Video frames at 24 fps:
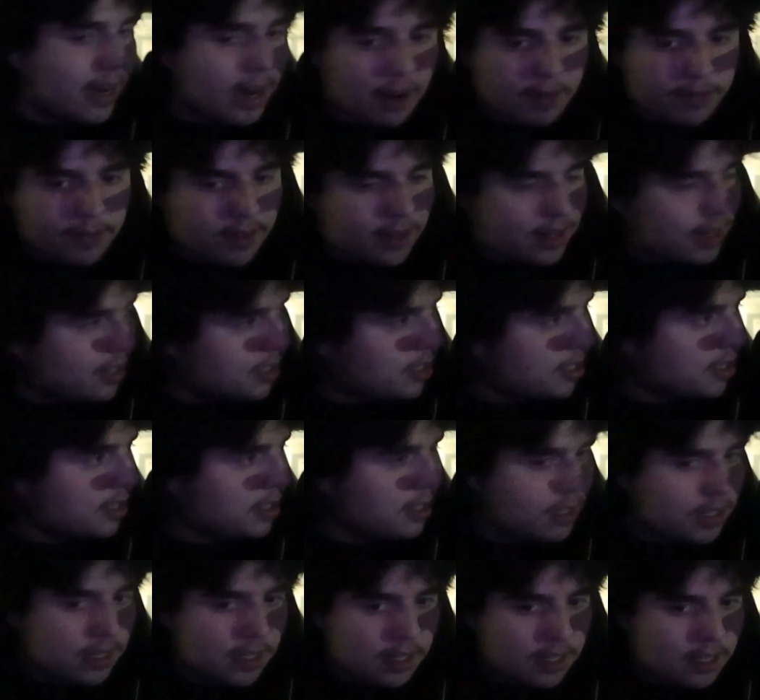it out for us.
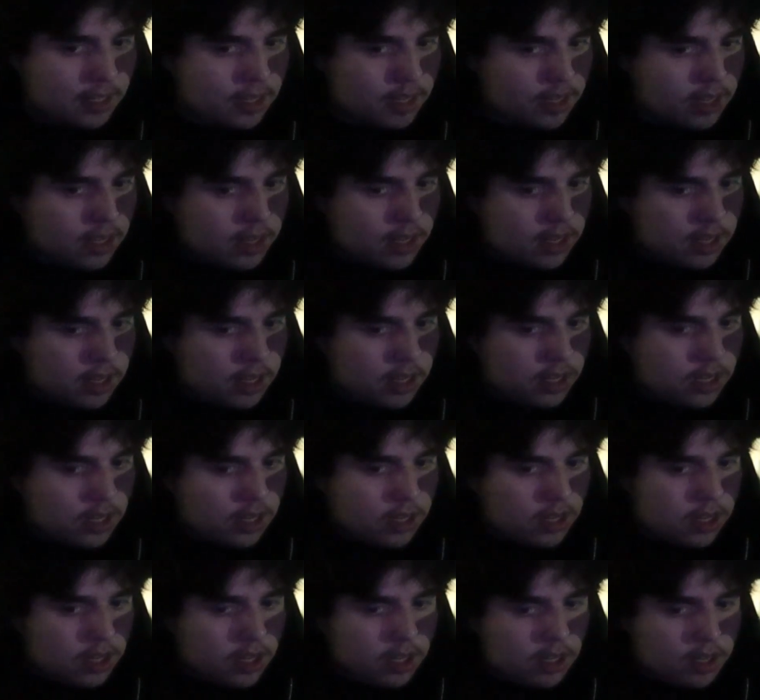Oh, cool.
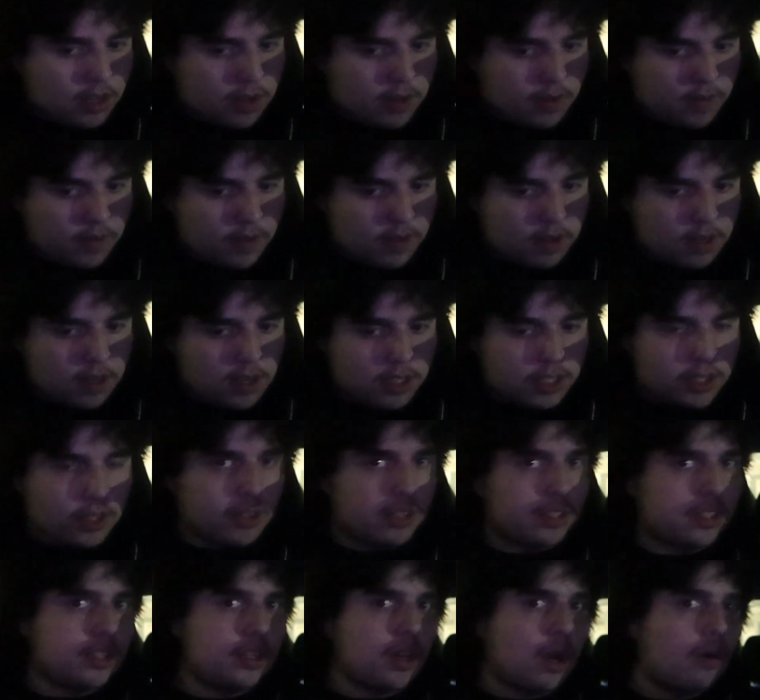That's cool. So
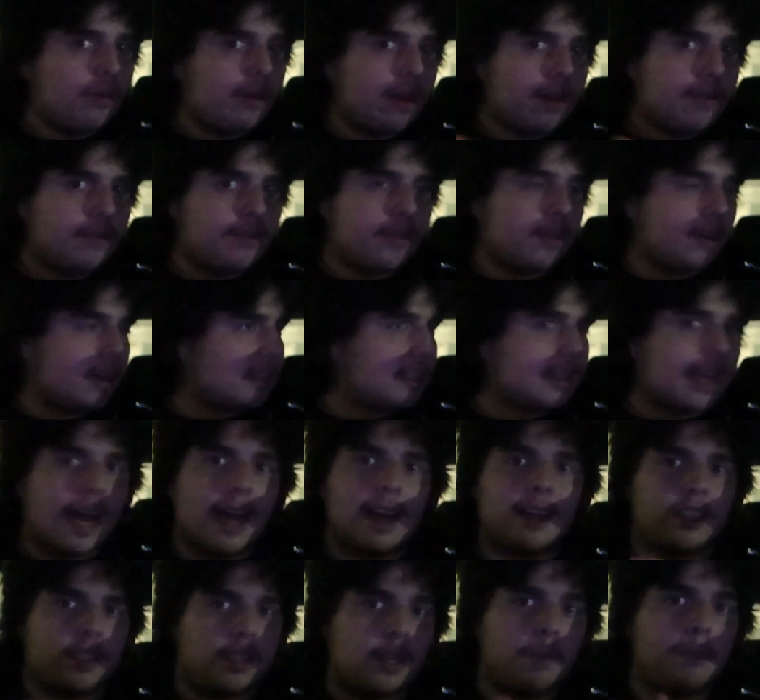there's no way for us to
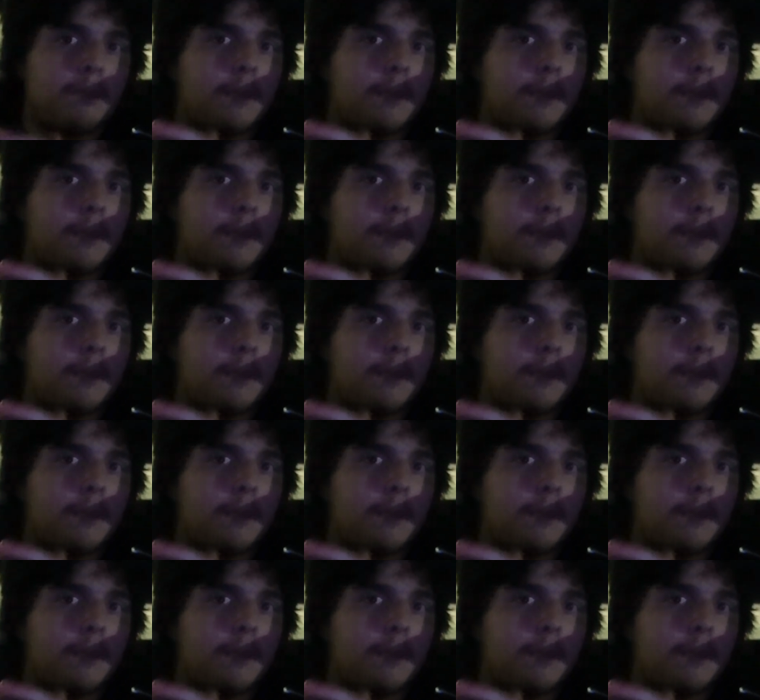actually